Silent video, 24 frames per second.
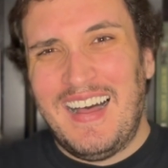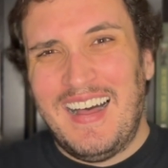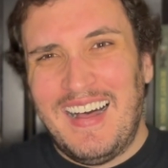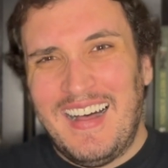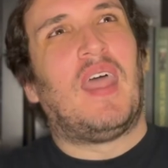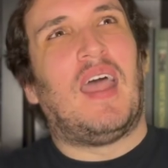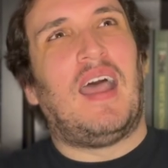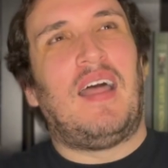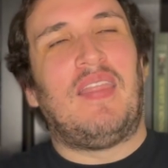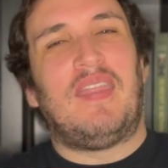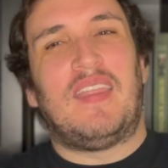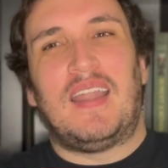
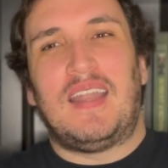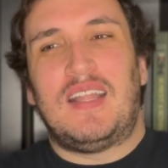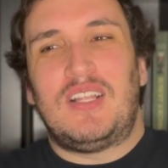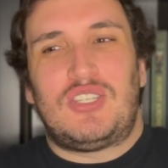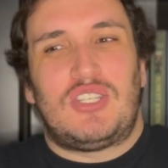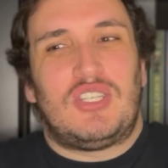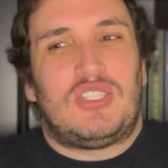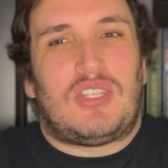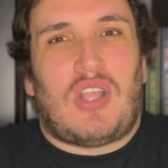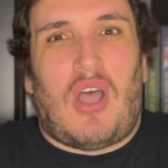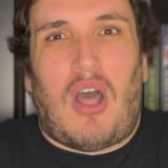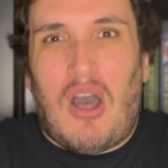And then it's
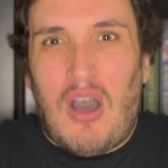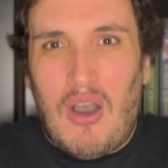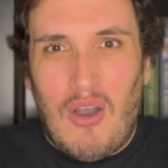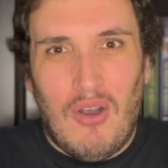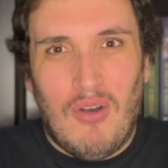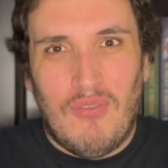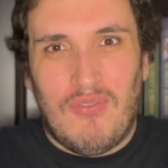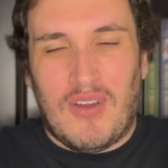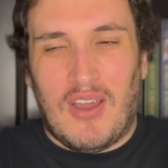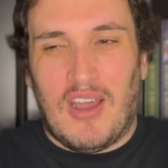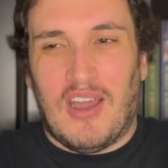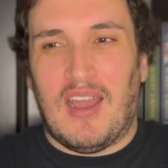just
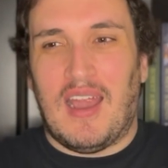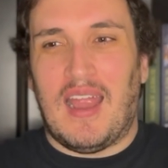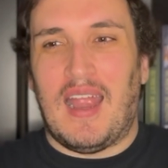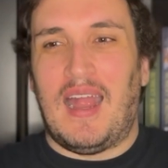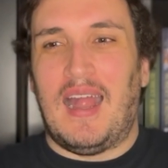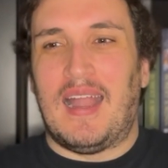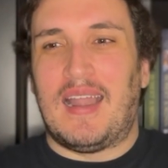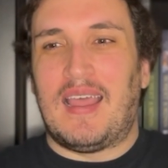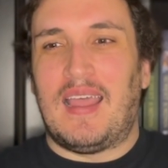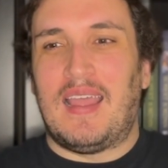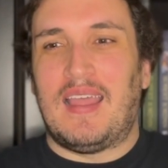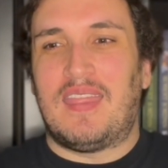over.
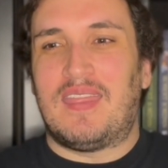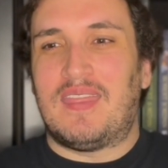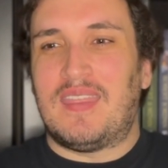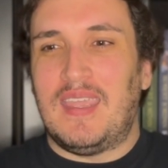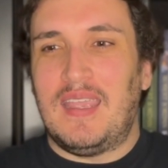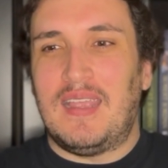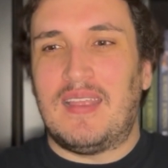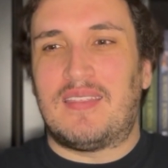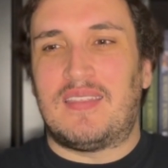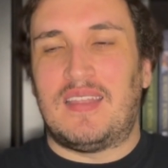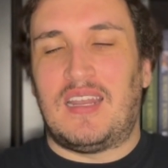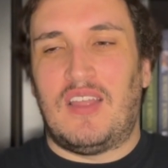And I
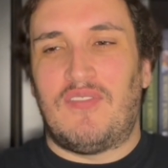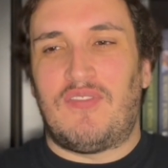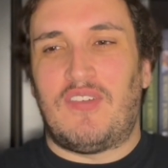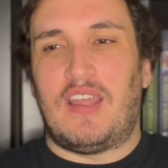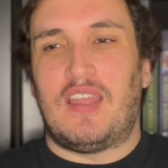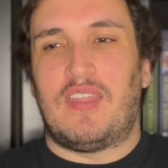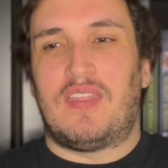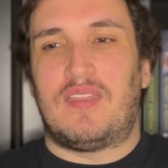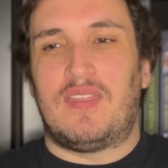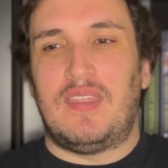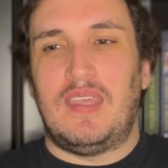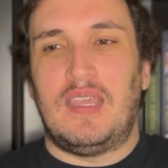think that if I
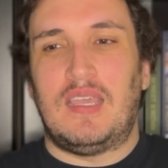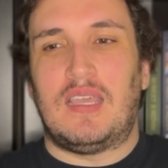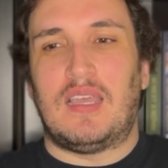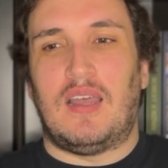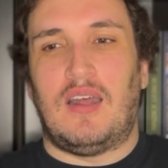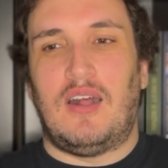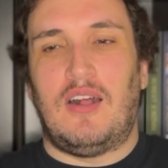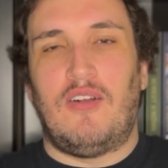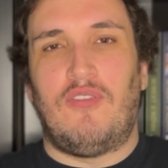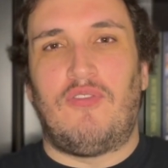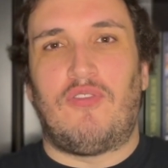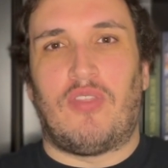think
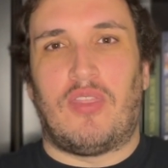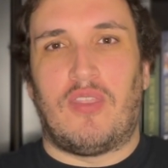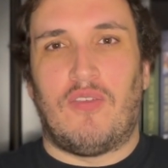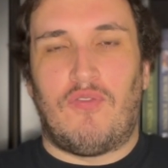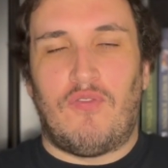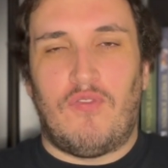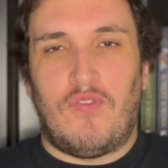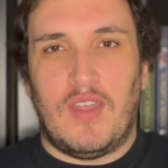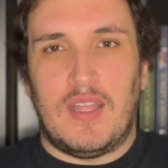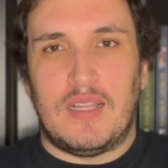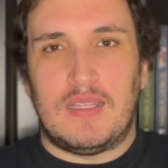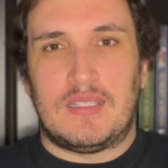of the
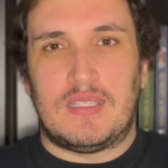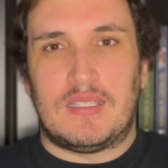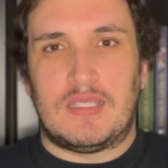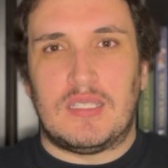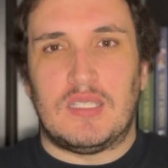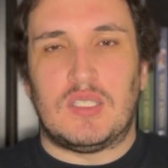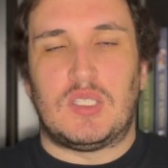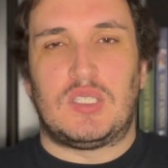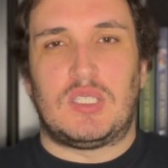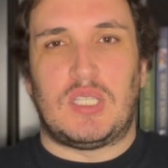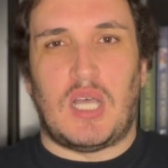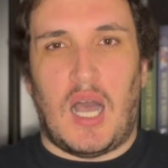Fitz
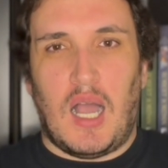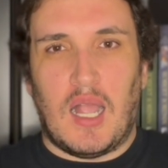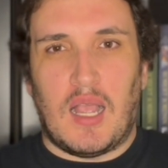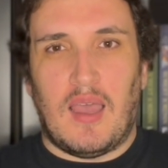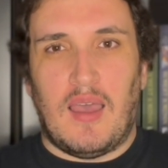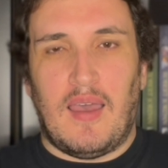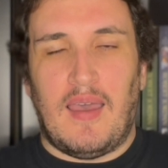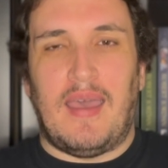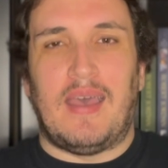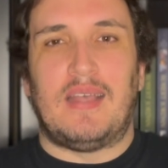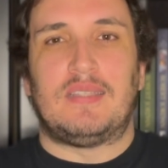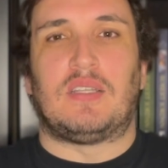
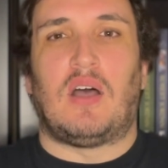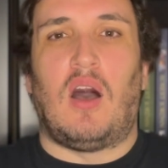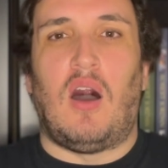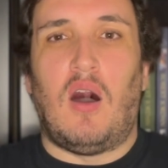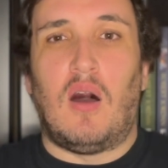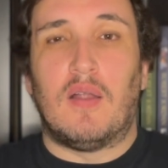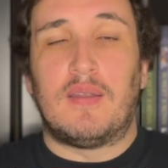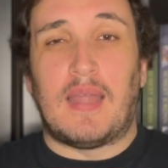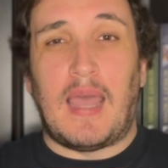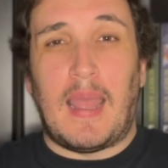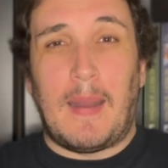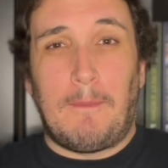saga as
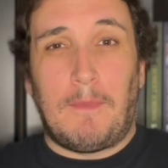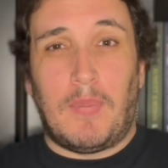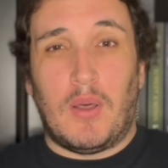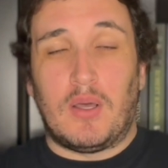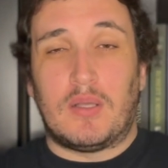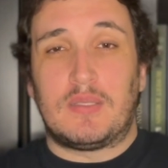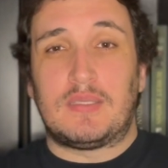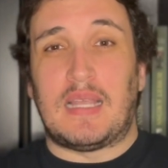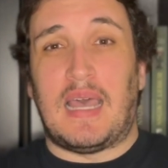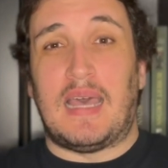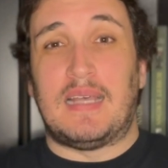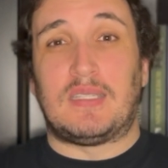all 9
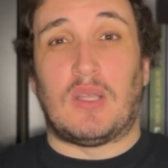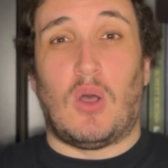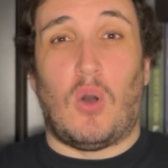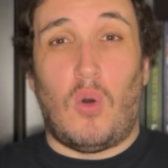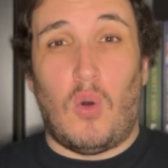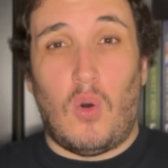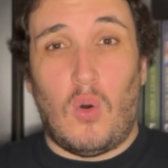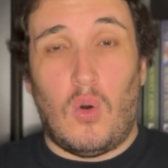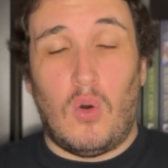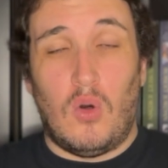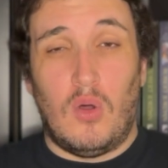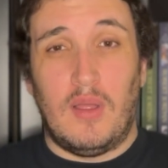books as a
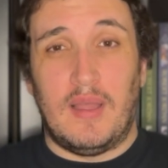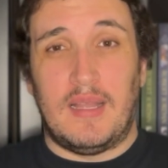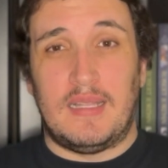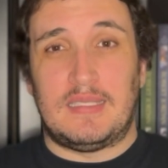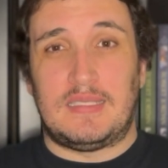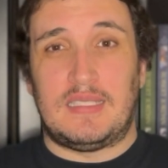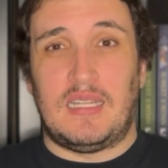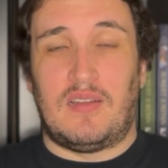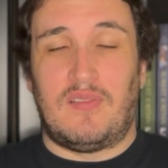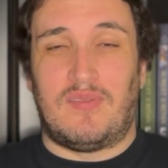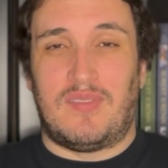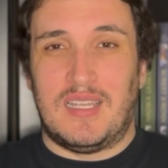whole,
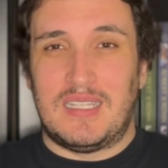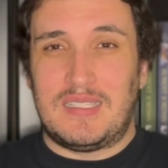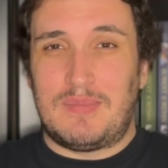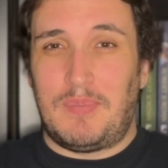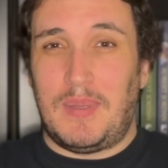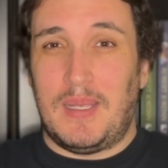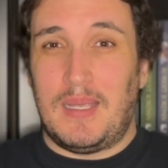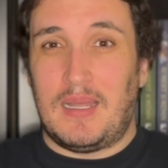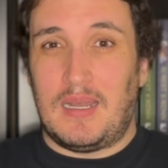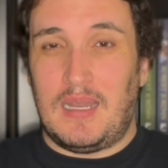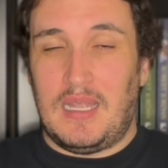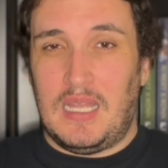instead of this
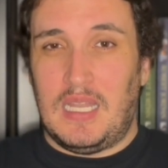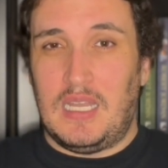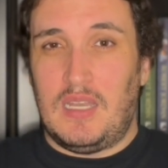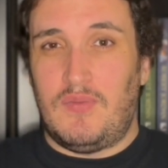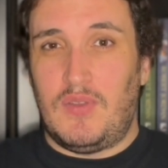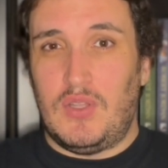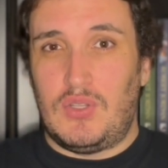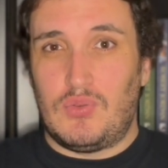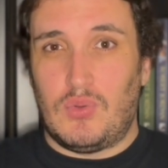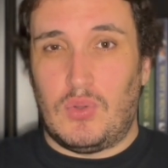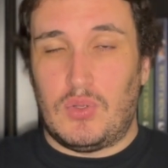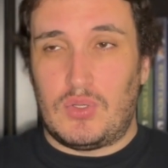being an
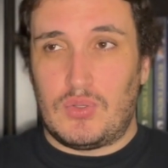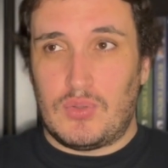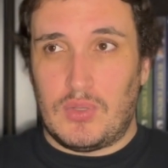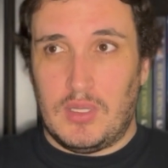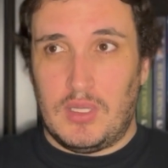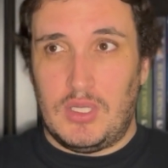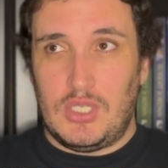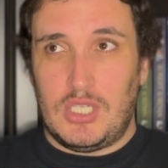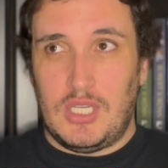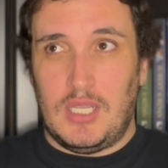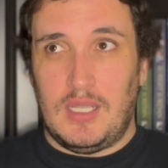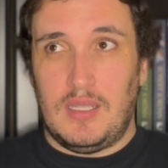individual
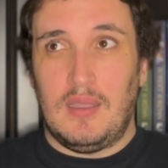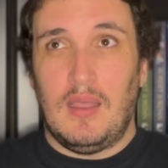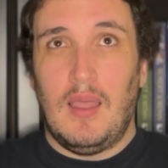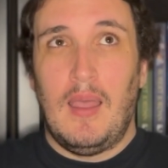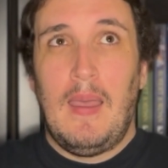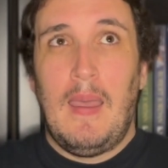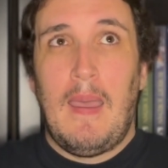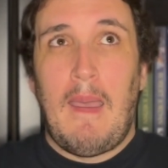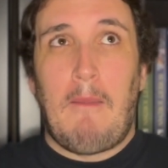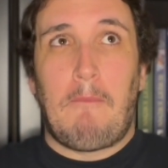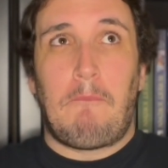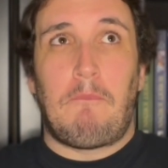trilogy,
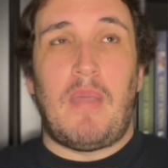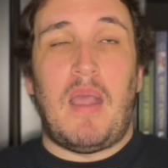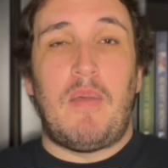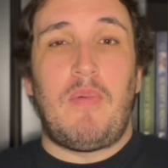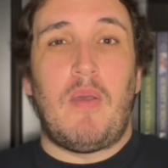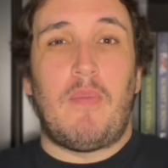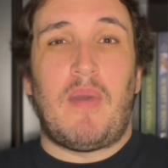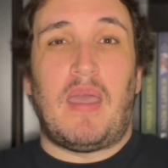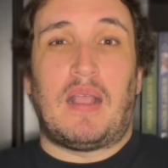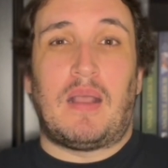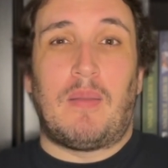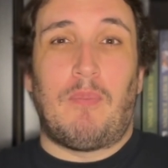maybe
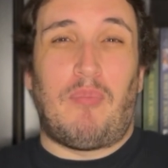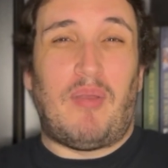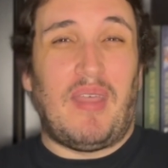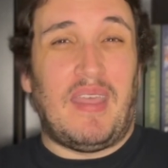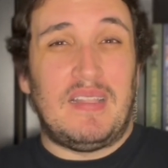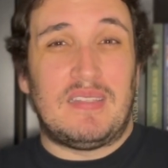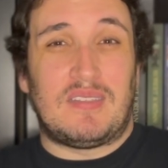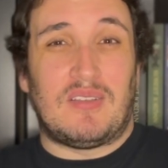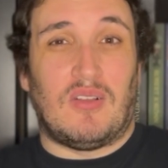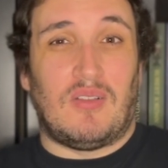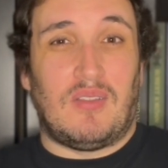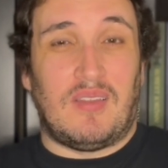my
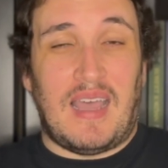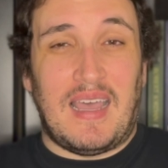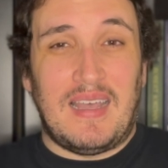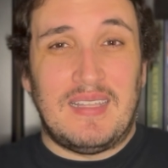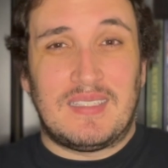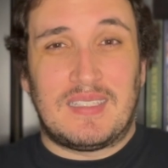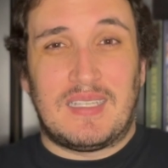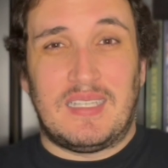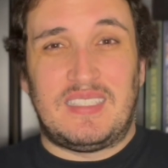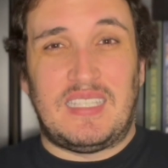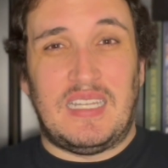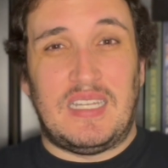complaints are less,
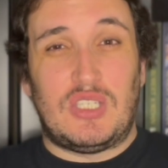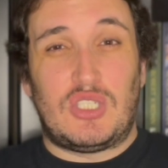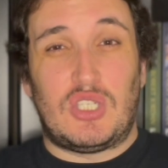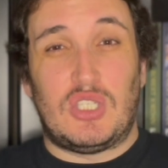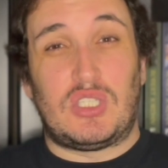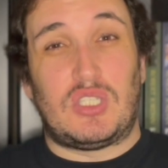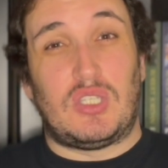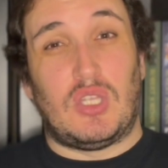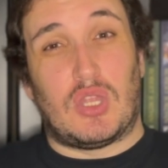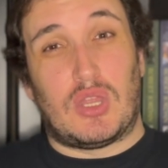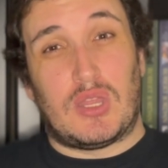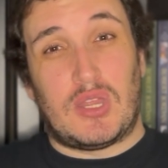because then it's
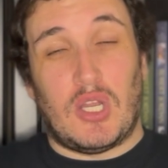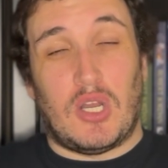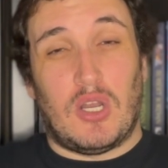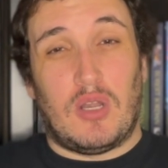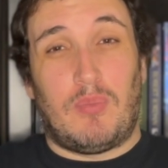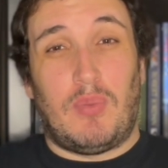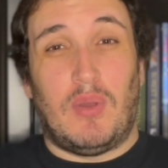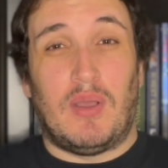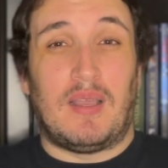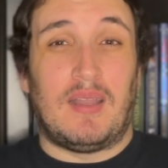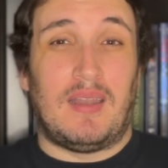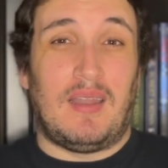just the 3rd
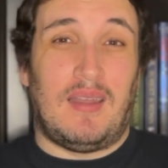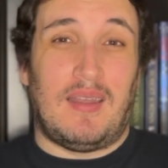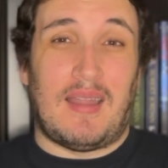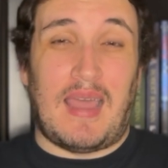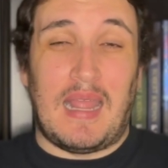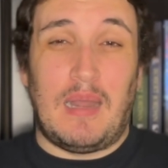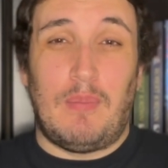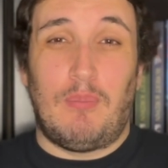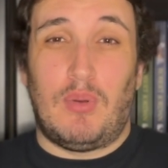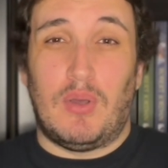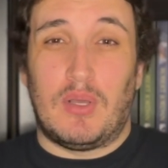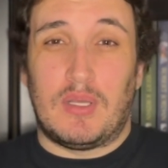book in a
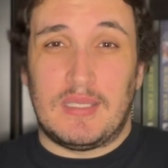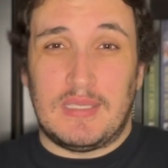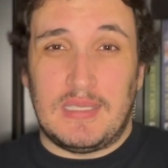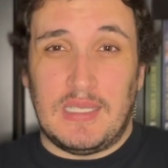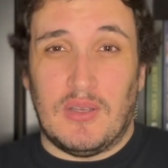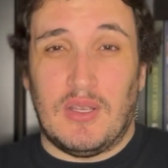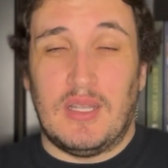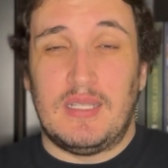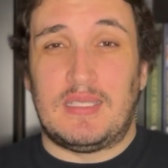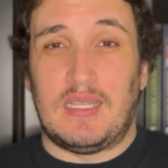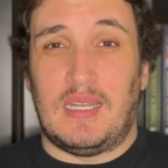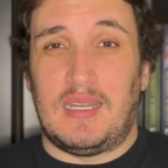9-book
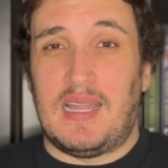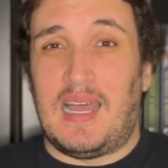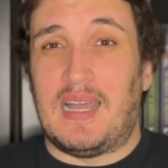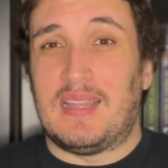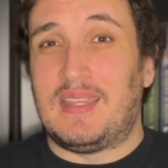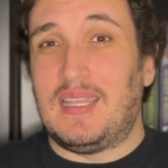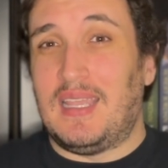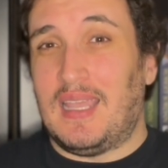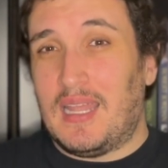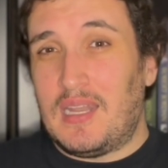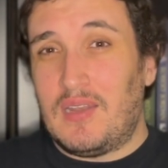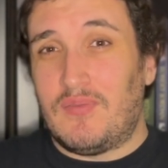series and not
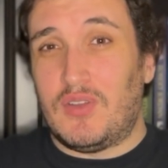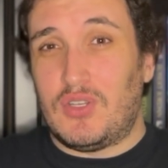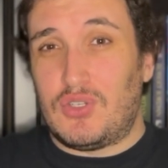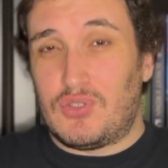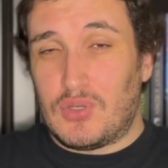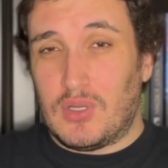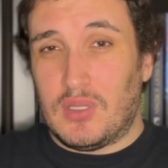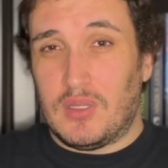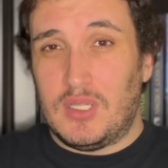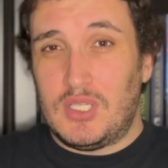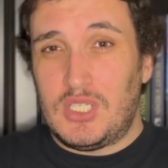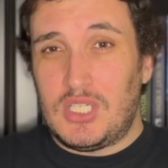the end of a
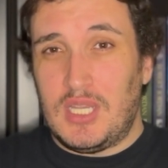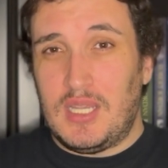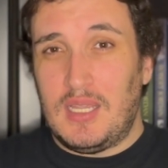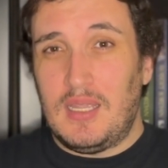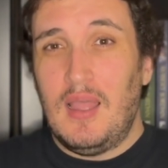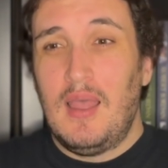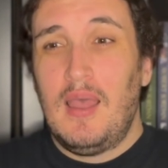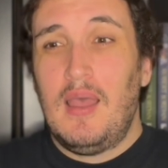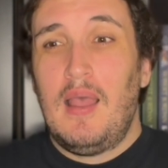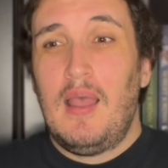trilogy.